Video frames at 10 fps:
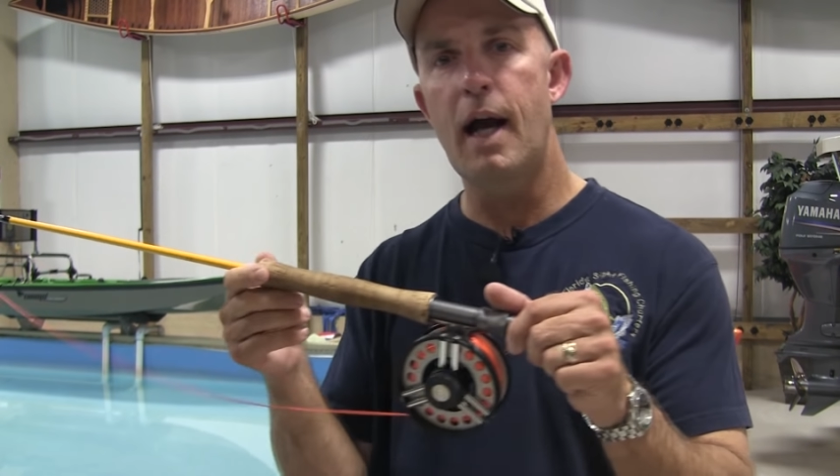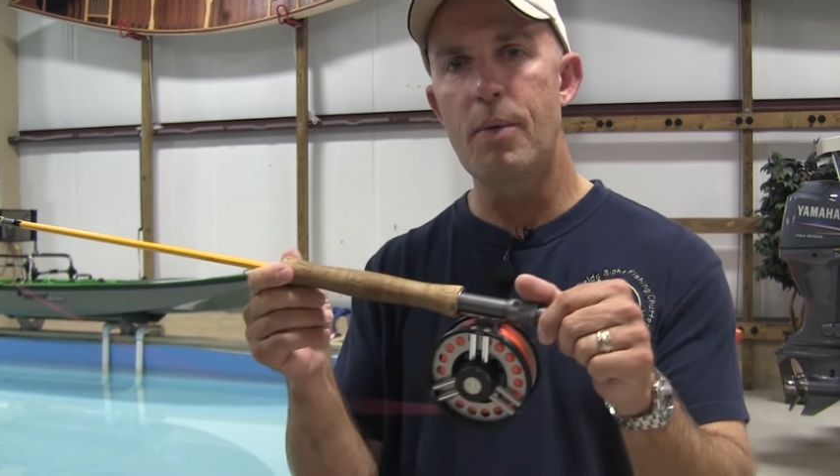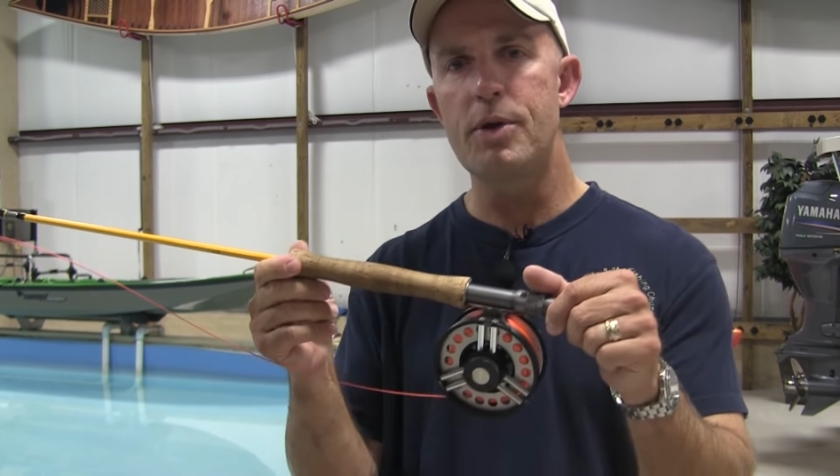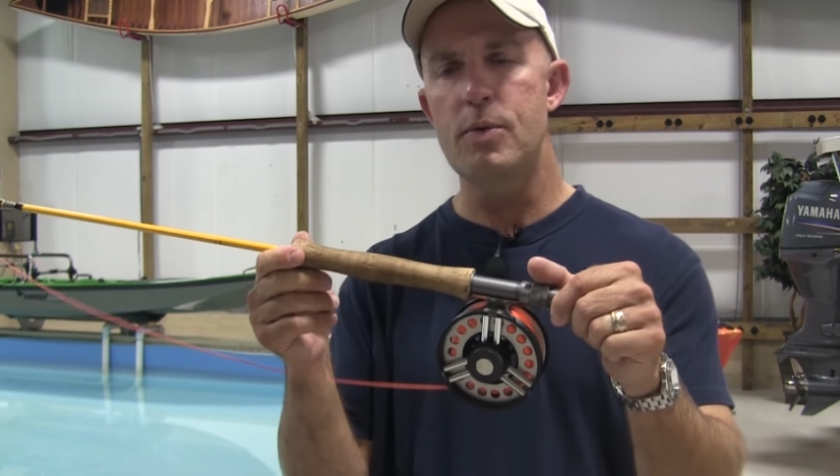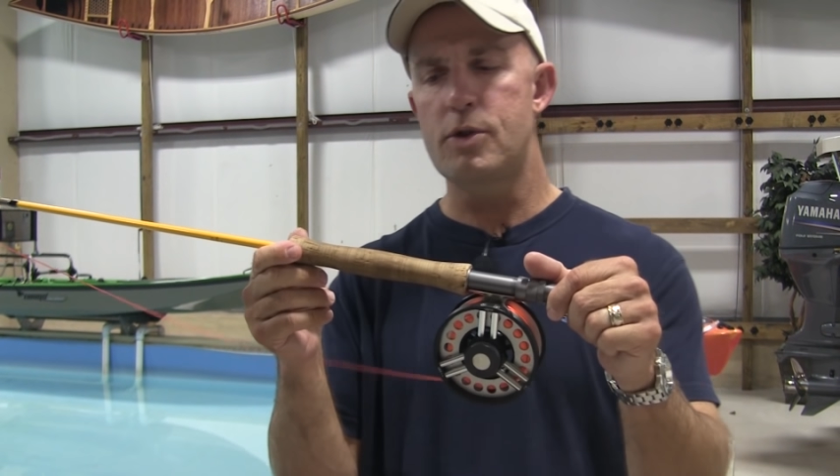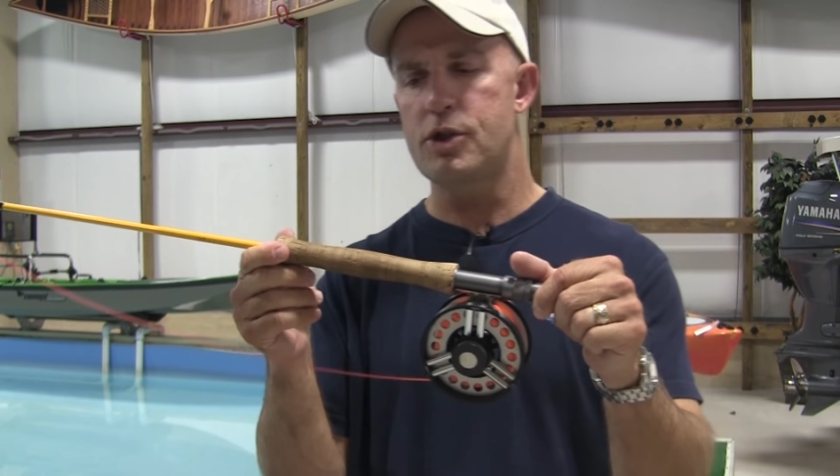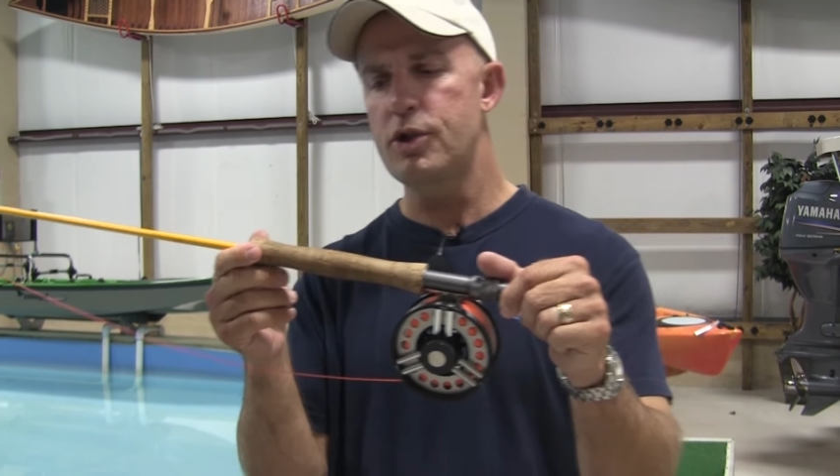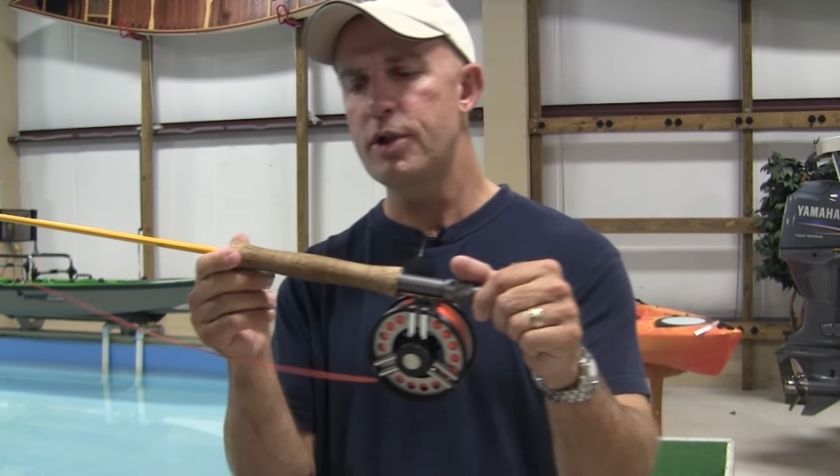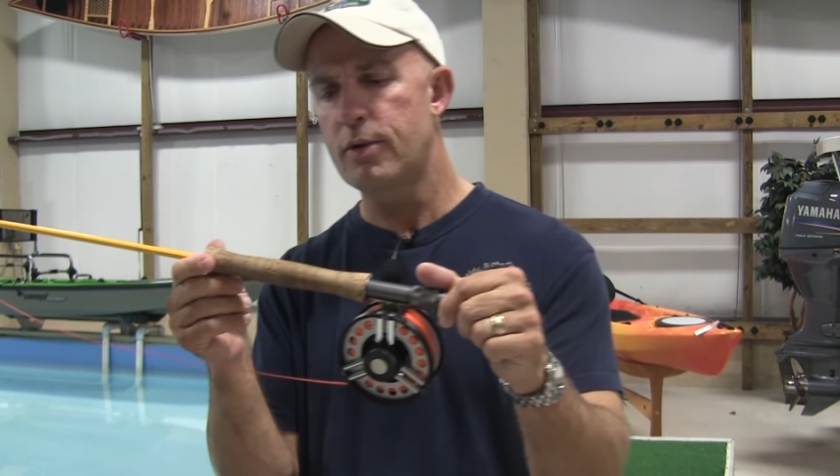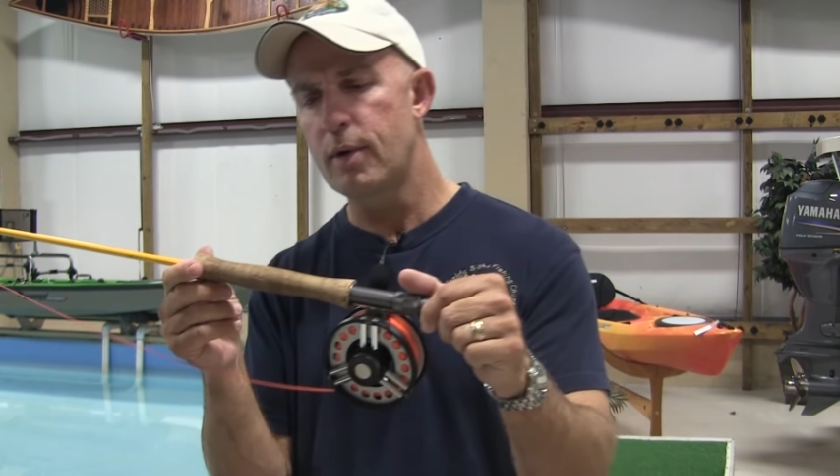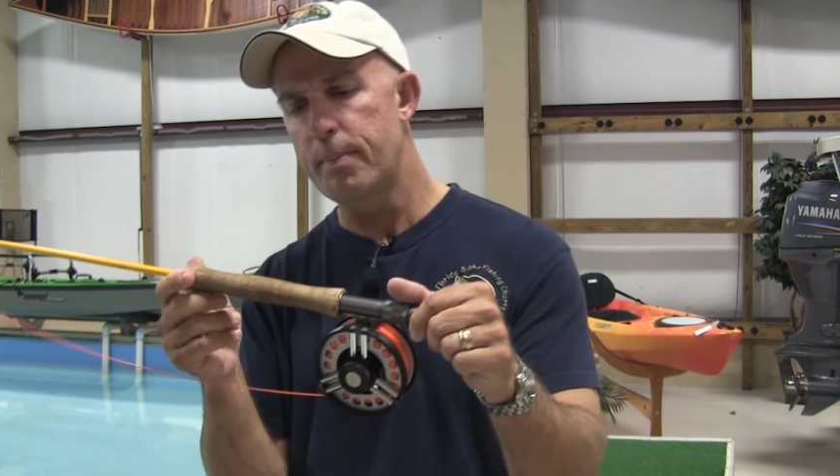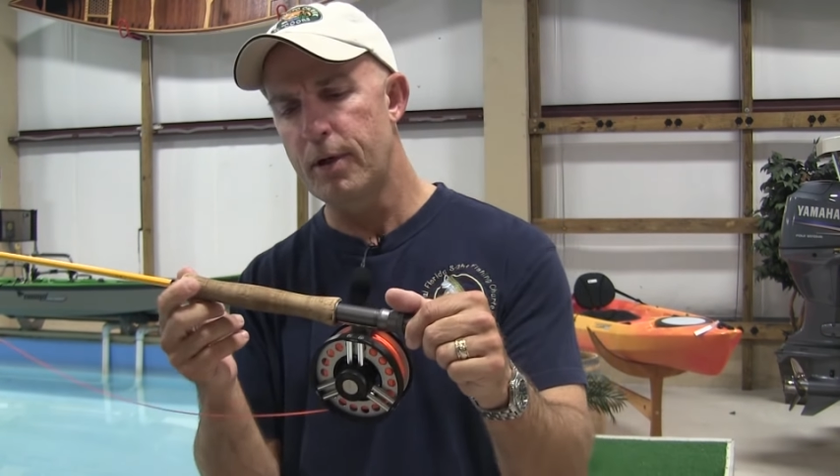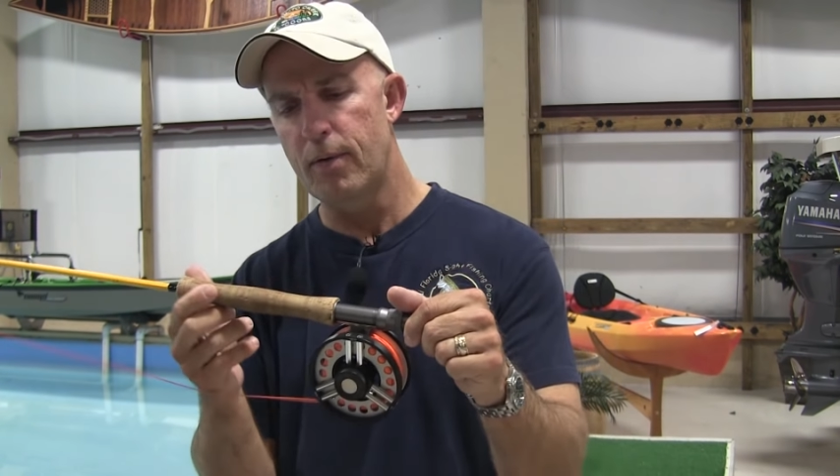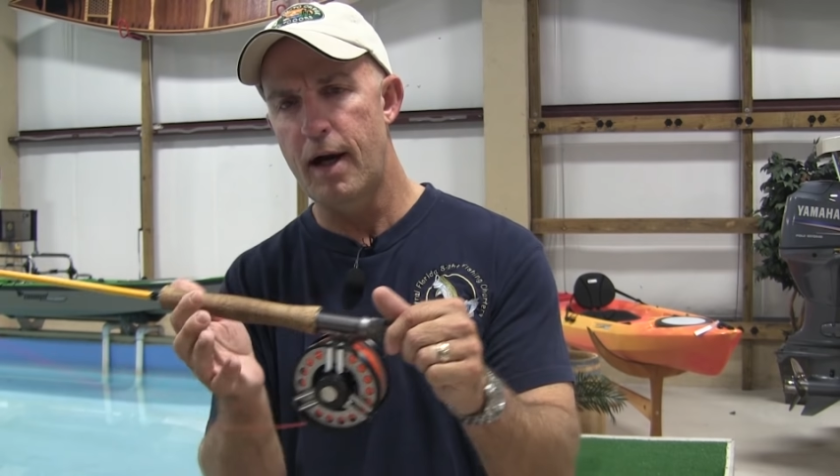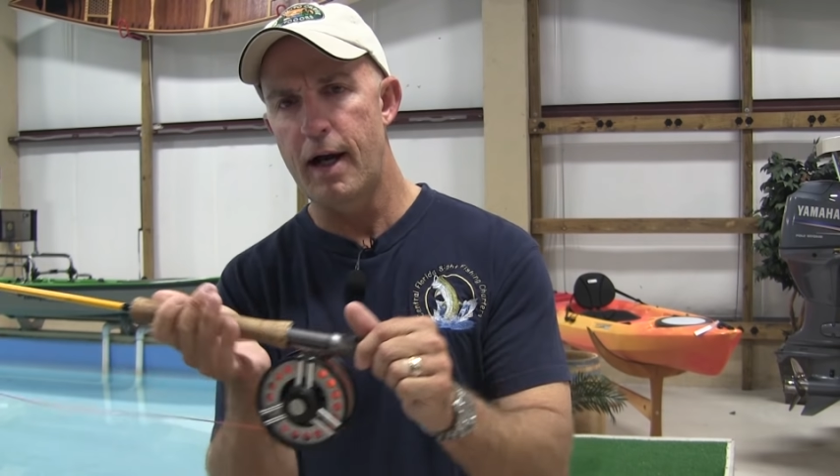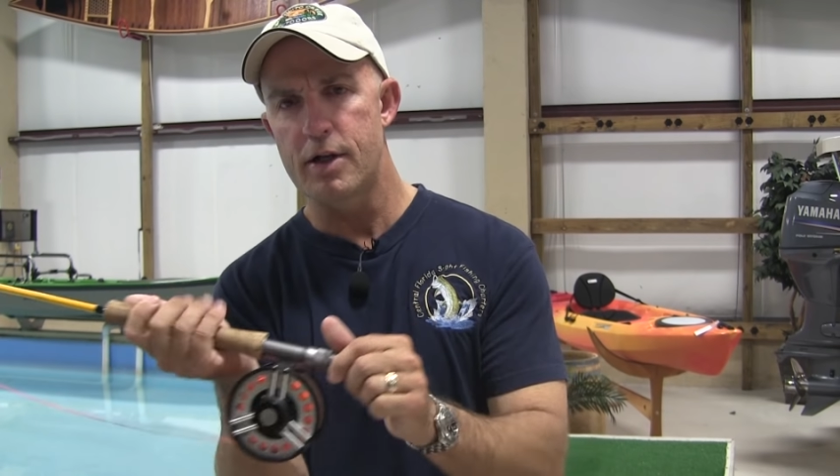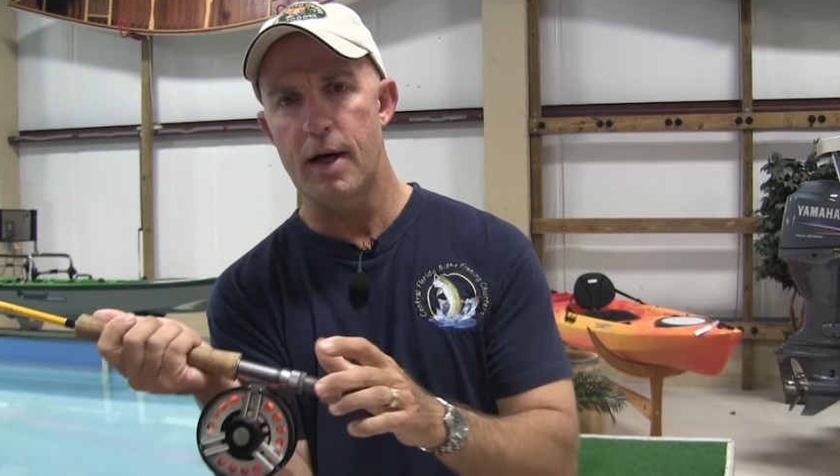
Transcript: how you should grip your rod,